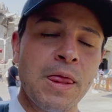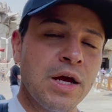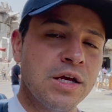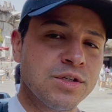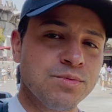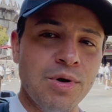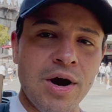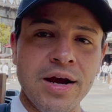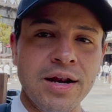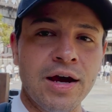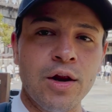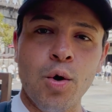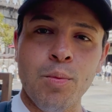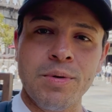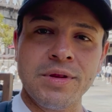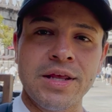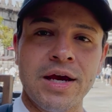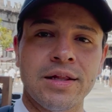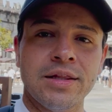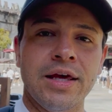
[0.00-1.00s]
It's probably not
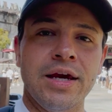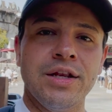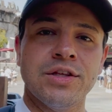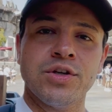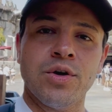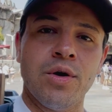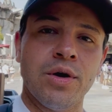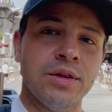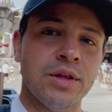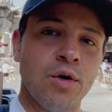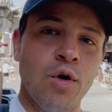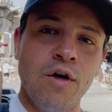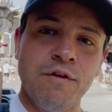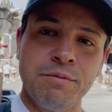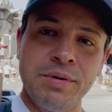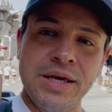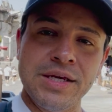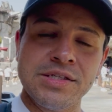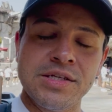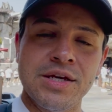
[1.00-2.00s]
open that late during the
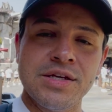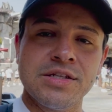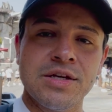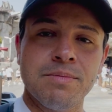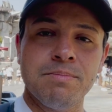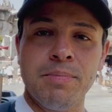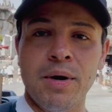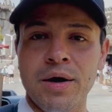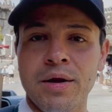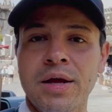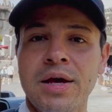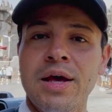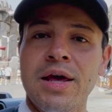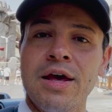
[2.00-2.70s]
off-peak season, but